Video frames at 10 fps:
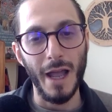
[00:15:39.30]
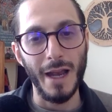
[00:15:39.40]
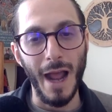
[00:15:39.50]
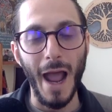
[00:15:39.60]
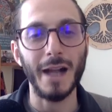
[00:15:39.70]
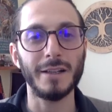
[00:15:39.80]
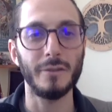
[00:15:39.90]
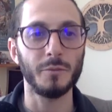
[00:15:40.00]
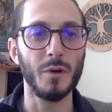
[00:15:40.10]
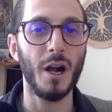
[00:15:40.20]
an
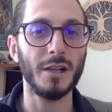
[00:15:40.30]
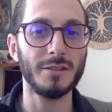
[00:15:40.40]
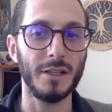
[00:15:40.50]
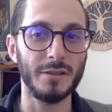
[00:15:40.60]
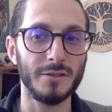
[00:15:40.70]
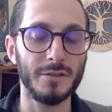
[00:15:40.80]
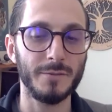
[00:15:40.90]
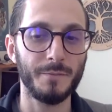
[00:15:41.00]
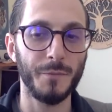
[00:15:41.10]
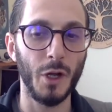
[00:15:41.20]
active
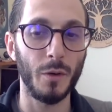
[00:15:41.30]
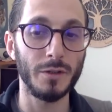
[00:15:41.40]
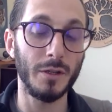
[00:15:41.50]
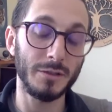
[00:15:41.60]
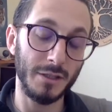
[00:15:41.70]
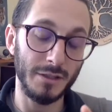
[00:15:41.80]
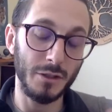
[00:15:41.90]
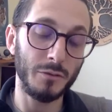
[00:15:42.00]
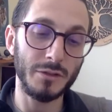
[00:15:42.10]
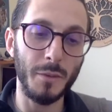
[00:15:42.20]
process.
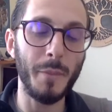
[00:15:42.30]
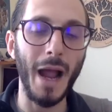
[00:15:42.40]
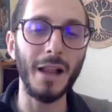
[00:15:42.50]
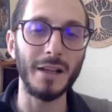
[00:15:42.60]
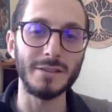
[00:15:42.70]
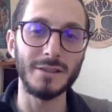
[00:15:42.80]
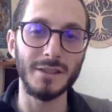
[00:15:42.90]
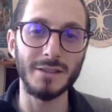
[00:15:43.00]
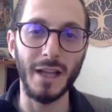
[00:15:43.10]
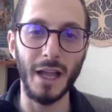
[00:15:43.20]
It's a balance.
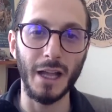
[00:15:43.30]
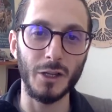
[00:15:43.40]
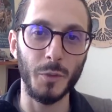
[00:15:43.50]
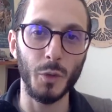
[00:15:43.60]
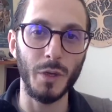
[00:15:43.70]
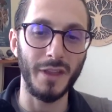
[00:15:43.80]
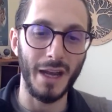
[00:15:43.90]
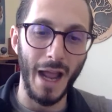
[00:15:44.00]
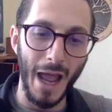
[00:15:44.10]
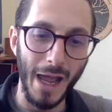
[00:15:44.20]
It's a dance between
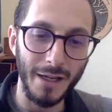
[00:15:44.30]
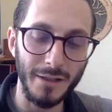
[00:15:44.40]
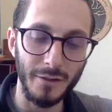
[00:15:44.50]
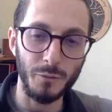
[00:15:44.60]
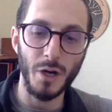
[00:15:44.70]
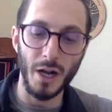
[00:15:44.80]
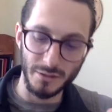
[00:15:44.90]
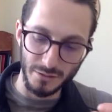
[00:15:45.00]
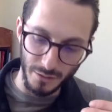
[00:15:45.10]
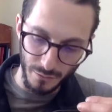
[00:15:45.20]
that active
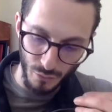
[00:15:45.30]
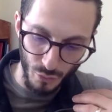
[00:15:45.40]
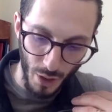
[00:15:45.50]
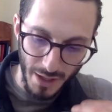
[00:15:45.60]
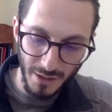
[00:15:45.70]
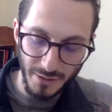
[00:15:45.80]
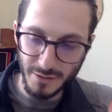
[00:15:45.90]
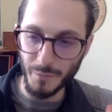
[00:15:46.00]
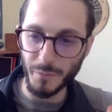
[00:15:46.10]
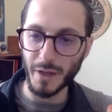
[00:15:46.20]
process of writing
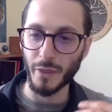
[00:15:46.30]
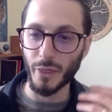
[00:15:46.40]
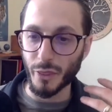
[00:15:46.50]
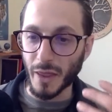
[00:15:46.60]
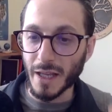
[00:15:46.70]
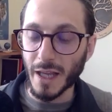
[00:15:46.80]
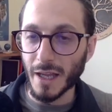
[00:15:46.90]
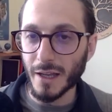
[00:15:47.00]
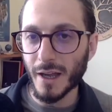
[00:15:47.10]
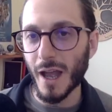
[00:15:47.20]
something,
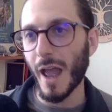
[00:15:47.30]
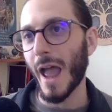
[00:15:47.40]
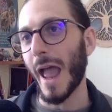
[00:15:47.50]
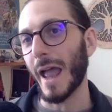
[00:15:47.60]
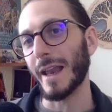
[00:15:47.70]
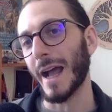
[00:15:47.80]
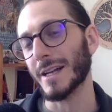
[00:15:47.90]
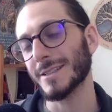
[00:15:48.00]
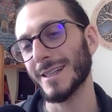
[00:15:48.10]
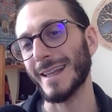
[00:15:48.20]
thinking, and
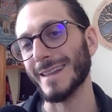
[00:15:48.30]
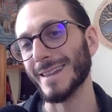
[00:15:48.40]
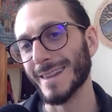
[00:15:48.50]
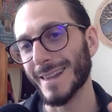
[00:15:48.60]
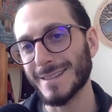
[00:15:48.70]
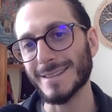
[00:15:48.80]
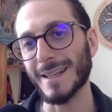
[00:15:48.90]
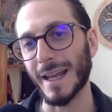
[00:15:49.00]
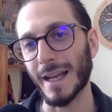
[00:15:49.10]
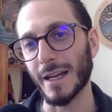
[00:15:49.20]
actually
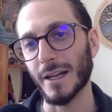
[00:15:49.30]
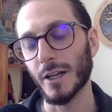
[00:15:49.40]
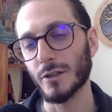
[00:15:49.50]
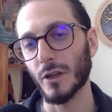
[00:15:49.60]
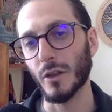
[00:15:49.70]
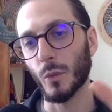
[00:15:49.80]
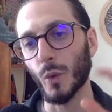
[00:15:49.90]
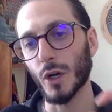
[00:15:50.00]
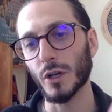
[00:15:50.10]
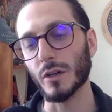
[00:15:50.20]
listening to the
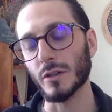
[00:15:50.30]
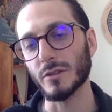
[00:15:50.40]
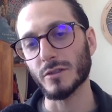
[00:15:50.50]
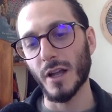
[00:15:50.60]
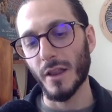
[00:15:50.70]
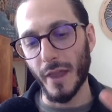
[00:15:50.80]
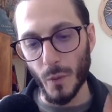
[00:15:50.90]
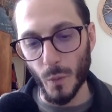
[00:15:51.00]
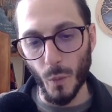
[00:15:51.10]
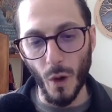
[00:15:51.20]
words
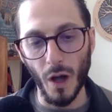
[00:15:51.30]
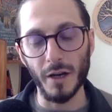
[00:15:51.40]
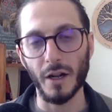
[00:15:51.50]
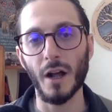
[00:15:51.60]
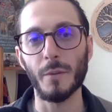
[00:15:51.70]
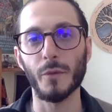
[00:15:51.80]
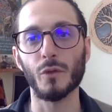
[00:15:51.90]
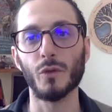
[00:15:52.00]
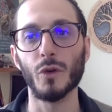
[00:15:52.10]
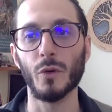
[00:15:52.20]
that want to come
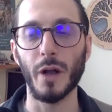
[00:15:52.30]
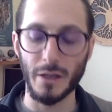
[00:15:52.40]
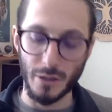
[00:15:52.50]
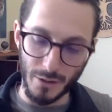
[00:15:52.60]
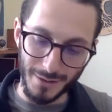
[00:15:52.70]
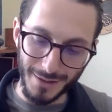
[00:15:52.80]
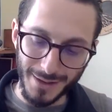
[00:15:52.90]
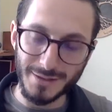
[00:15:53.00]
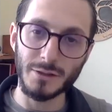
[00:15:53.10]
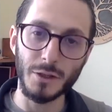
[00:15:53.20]
through, and you
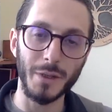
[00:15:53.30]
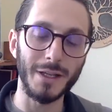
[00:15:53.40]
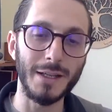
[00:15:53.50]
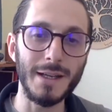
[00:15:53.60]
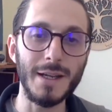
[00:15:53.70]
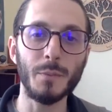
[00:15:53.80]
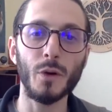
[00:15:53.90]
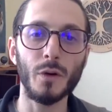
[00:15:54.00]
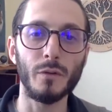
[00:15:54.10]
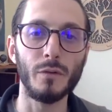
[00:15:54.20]
listen to a
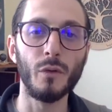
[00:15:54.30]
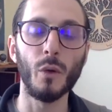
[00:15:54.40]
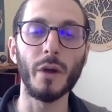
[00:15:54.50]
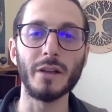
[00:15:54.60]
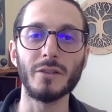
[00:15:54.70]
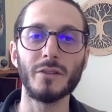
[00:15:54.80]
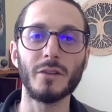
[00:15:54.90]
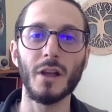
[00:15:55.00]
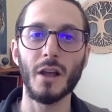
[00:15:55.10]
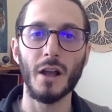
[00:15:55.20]
deeper
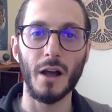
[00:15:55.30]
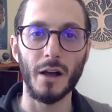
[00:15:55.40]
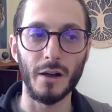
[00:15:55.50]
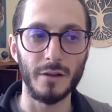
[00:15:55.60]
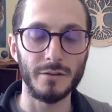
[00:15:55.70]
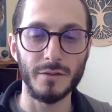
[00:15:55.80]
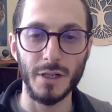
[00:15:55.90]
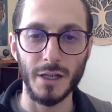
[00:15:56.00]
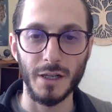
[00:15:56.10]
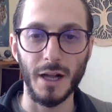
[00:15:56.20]
voice of
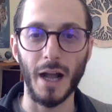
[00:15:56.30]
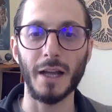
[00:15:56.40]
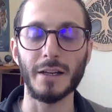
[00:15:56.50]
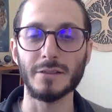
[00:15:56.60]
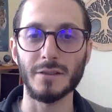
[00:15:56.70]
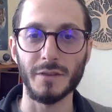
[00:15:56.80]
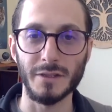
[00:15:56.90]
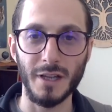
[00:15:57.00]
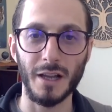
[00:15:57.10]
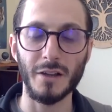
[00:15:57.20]
guidance, of
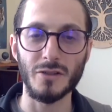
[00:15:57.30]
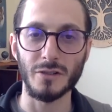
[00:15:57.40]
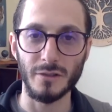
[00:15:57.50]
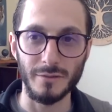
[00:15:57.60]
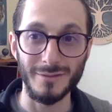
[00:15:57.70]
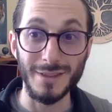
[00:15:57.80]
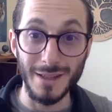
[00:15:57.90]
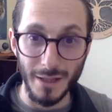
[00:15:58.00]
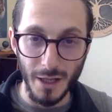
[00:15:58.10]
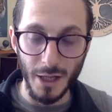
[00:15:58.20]
intelligence, of
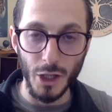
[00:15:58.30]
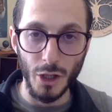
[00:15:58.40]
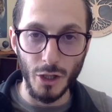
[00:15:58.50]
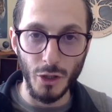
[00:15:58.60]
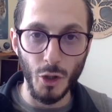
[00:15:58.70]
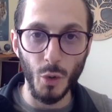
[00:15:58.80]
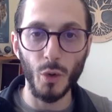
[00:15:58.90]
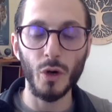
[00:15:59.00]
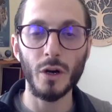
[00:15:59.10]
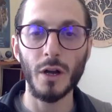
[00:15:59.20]

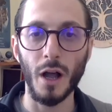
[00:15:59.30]
your